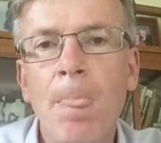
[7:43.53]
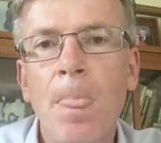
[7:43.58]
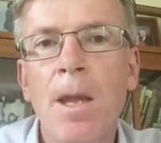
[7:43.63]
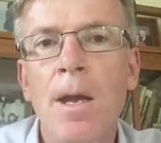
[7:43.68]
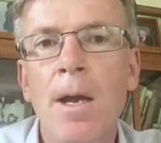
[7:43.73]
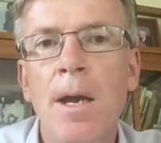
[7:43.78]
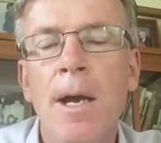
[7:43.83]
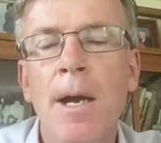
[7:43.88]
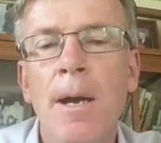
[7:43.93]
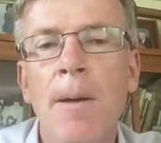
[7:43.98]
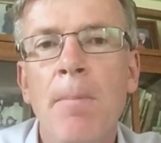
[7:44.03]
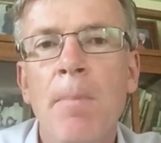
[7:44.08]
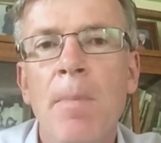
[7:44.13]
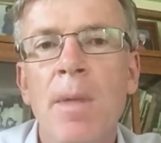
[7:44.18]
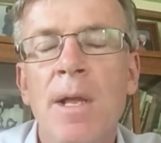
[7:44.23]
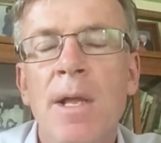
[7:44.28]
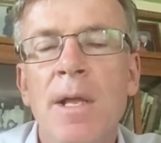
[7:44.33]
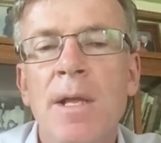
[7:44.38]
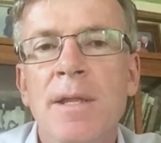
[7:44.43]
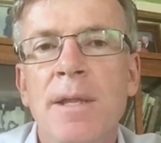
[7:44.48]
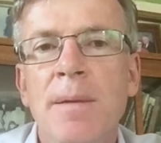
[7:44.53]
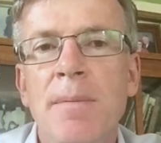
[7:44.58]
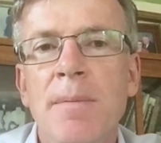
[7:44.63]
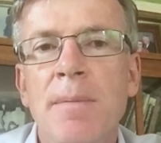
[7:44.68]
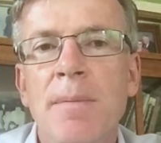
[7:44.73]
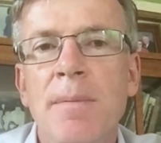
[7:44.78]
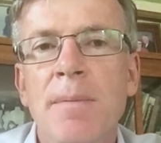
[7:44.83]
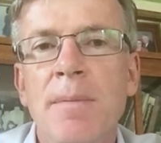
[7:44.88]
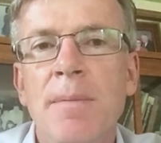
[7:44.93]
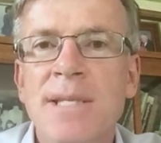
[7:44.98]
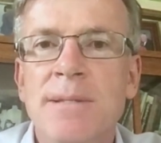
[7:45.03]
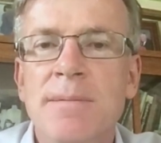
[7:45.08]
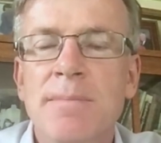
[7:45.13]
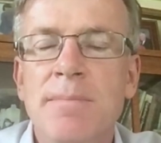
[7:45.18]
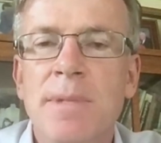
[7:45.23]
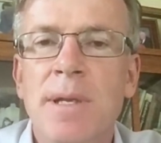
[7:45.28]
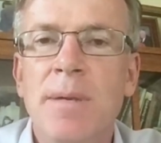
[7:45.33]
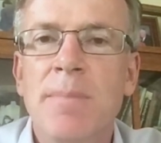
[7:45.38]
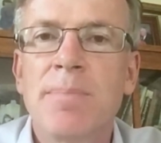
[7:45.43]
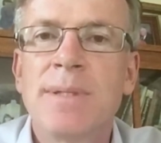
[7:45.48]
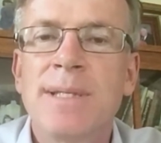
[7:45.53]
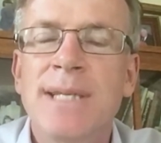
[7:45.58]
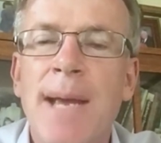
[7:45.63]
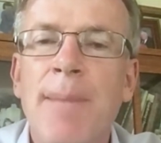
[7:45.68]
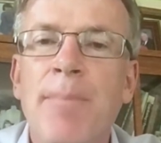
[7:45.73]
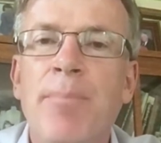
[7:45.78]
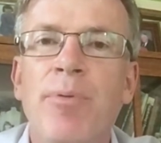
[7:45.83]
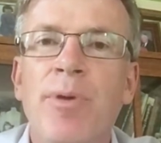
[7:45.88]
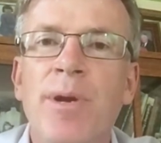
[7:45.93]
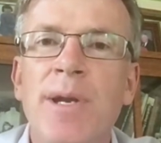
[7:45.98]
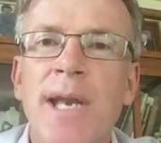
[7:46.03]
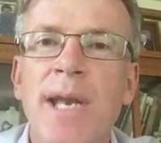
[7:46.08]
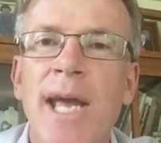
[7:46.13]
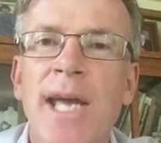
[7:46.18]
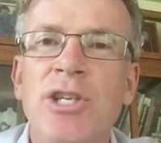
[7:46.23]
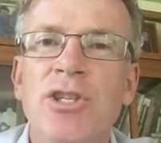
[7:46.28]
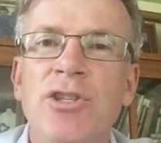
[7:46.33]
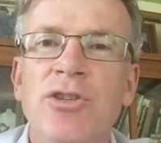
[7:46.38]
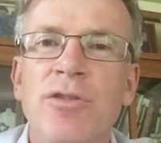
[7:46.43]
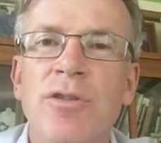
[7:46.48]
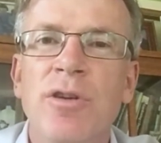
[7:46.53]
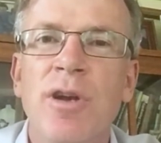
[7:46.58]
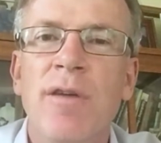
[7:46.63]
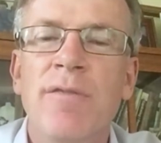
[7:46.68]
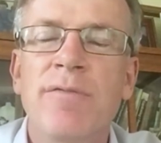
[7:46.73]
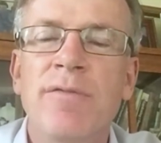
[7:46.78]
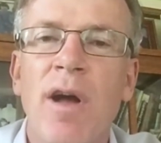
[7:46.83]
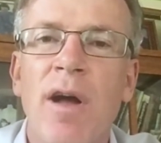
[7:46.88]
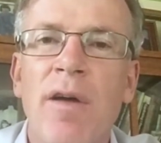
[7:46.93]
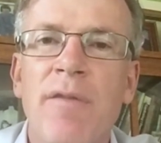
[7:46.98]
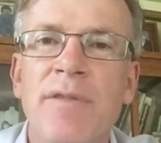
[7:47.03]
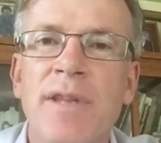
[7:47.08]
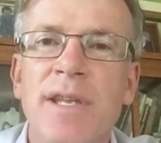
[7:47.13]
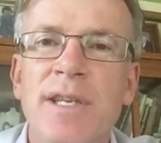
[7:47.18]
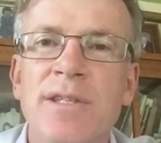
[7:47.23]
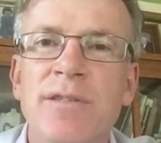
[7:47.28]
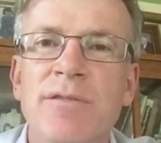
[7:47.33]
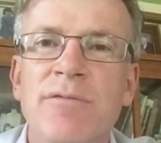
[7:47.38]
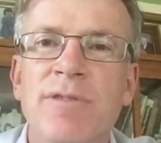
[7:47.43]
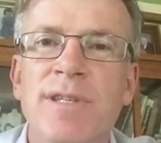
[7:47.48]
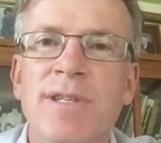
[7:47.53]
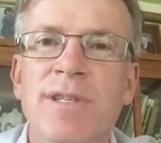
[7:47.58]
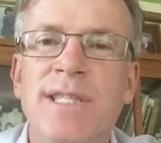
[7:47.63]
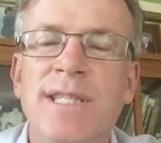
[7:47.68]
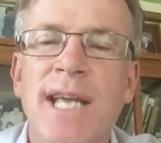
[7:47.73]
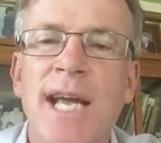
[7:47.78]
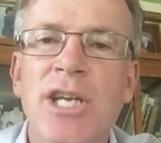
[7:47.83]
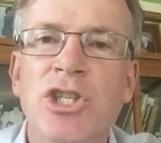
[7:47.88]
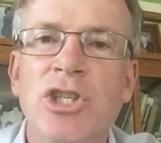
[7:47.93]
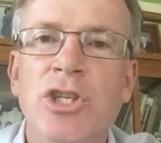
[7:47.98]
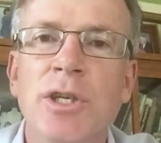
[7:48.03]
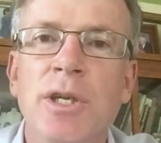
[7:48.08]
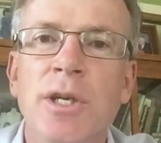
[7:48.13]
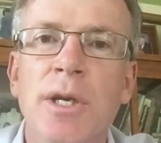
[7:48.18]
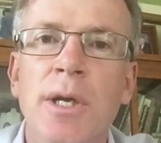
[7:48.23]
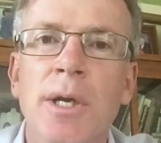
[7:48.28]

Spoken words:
the temporary nature of this recession,